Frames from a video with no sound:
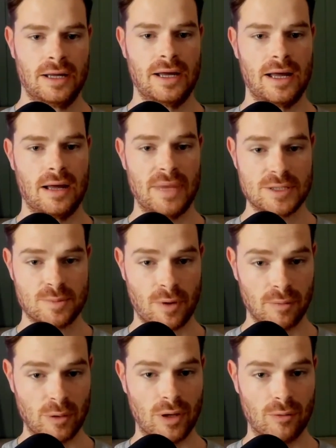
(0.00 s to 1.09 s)
That's
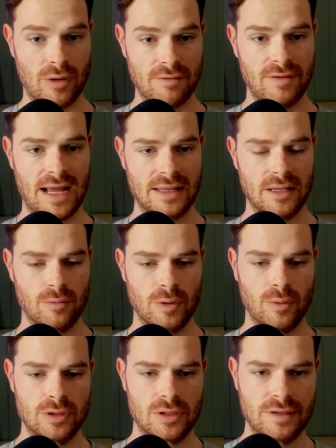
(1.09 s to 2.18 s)
probably one red flag that we
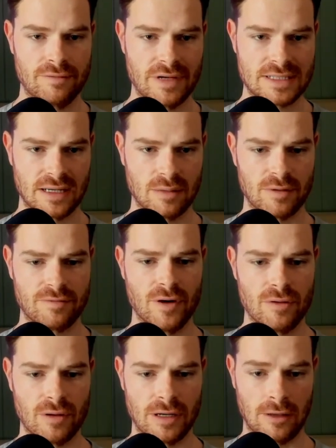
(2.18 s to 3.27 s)
would investigate a bit
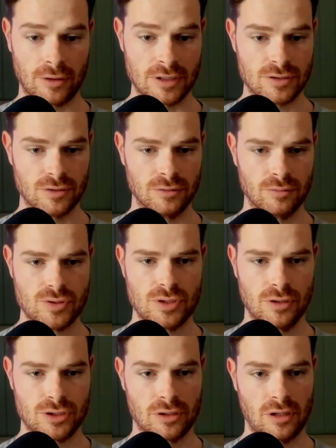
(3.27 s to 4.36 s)
further and look into
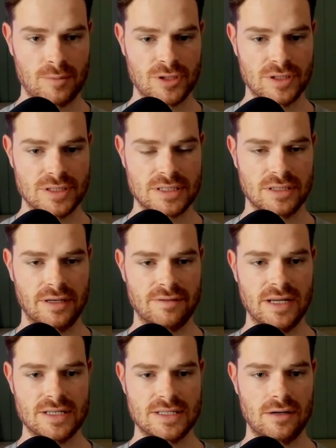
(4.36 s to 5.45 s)
surgical options if
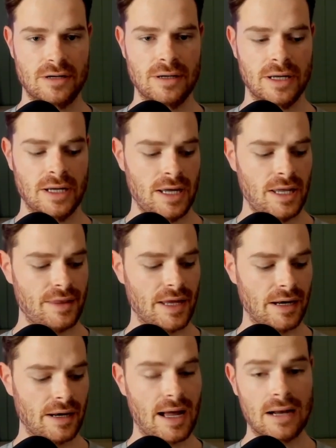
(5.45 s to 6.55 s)
necessary.
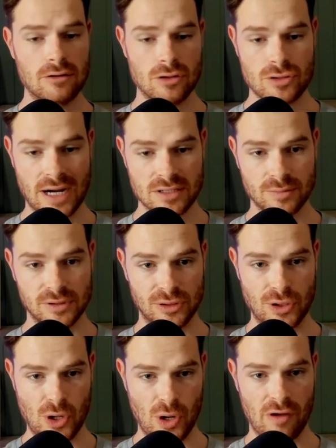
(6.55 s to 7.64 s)
Then unretractable
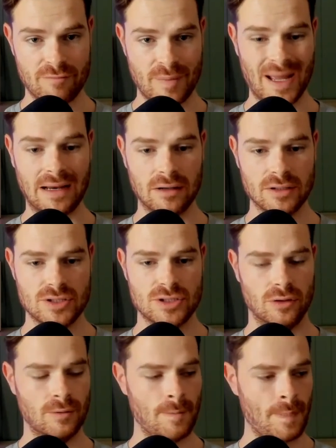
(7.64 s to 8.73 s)
nerve pain.
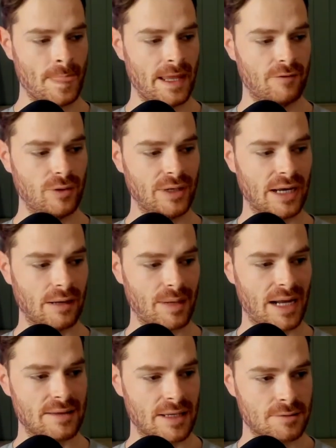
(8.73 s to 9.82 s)
So if we're getting
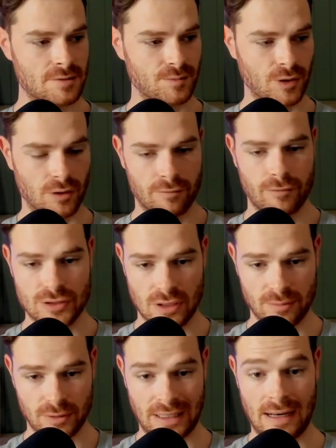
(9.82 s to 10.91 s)
pain that's, for
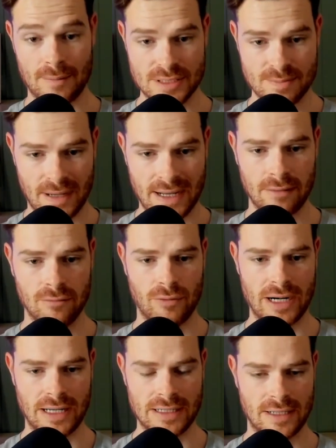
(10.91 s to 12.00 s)
example, the lumbar spine
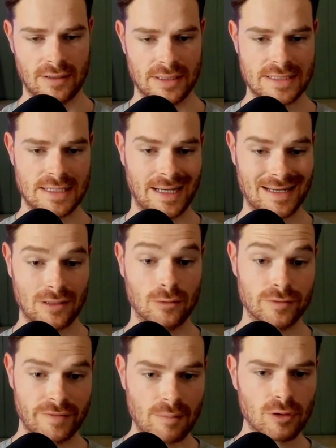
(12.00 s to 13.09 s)
radiating down the sciatic or
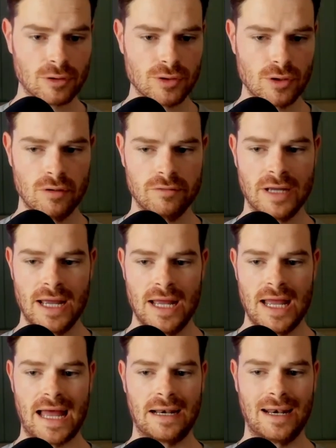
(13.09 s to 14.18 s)
femoral nerve,
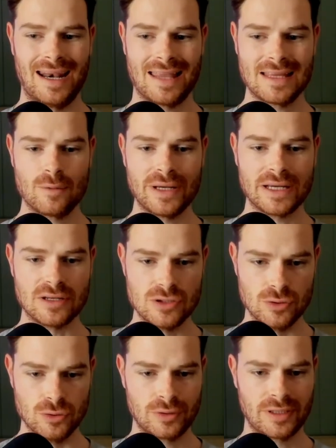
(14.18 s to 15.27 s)
and nothing we can
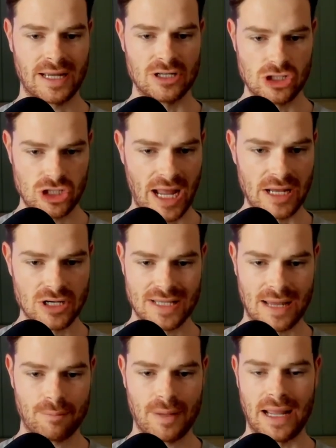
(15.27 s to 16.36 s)
do can change
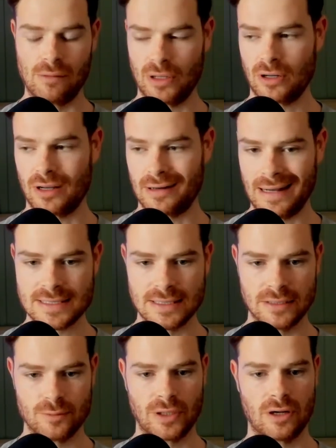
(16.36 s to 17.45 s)
that pain. We can't lessen
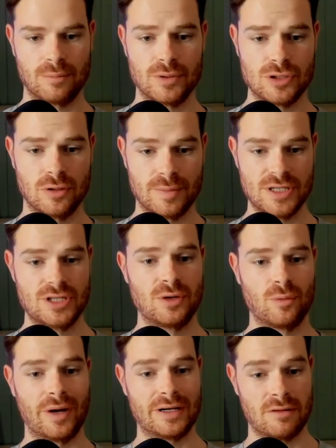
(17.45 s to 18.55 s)
it. We can't put you in a position
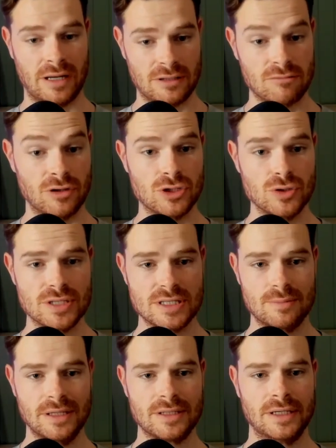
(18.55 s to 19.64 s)
where it reduces a
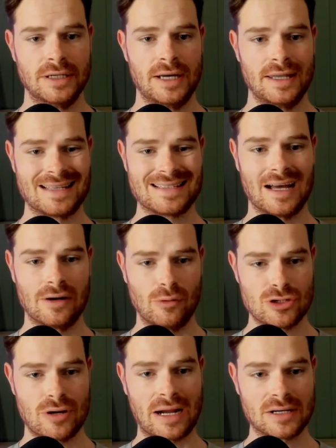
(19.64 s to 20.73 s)
bit. That's
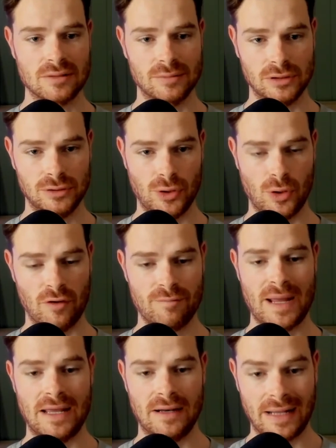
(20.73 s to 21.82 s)
unretractable nerve
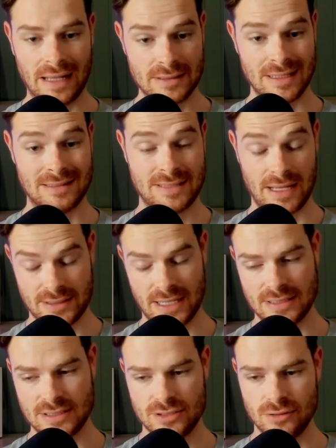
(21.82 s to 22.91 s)
pain, and it
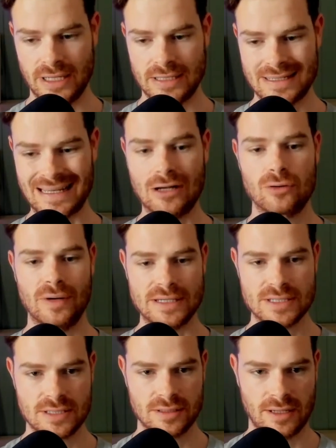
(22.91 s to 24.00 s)
tends to get
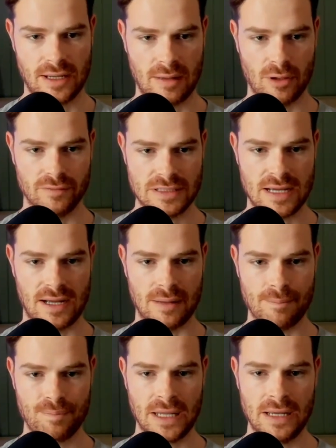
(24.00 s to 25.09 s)
increased over time.
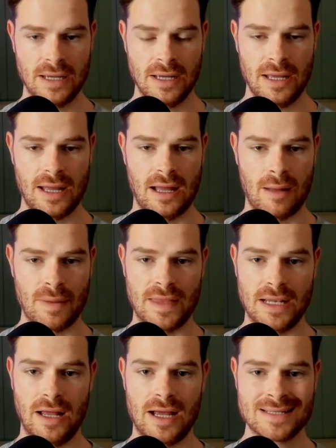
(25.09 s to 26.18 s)
And then the
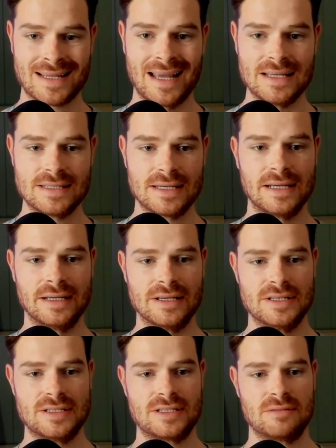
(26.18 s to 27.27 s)
last case
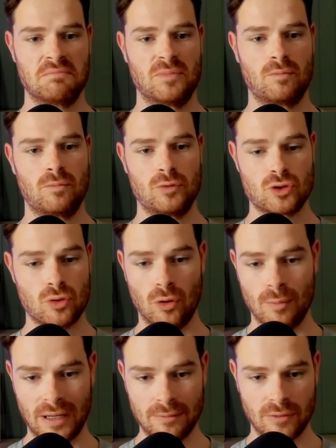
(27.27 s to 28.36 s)
is
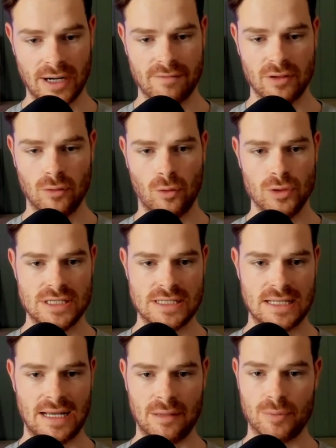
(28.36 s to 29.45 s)
trauma, right? If the cause is
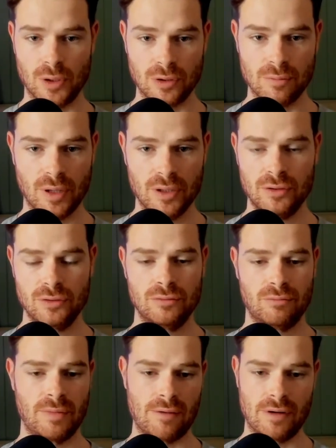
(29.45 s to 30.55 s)
like a broken bone,
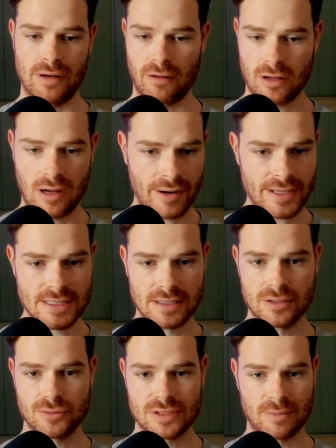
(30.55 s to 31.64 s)
they're in a car
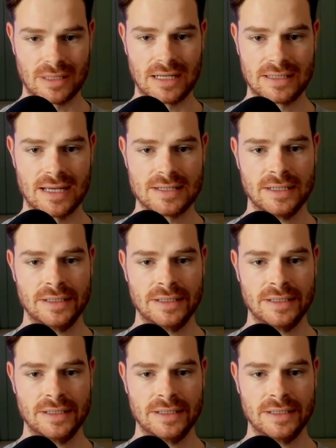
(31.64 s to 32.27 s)
accident or something like that,